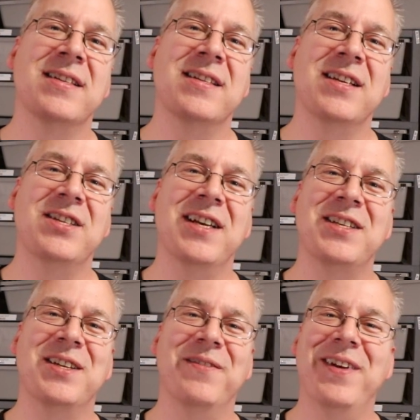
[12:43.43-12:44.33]

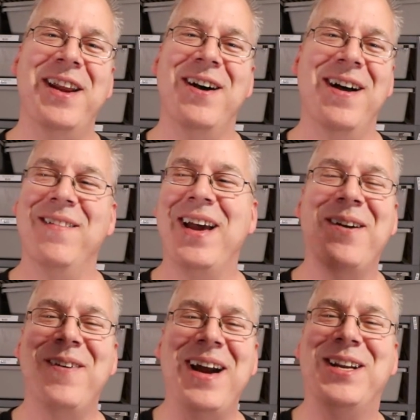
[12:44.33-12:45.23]
suggested video. I'm like,
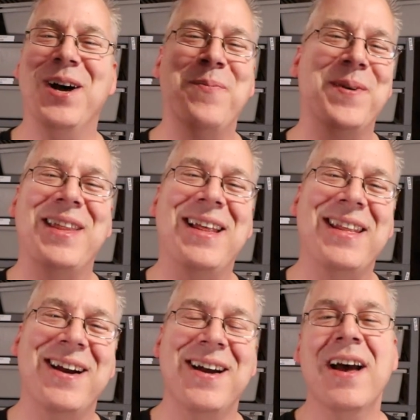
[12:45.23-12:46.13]
wait, don't put that
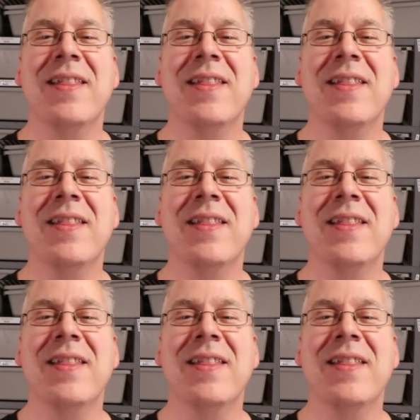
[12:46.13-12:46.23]
there.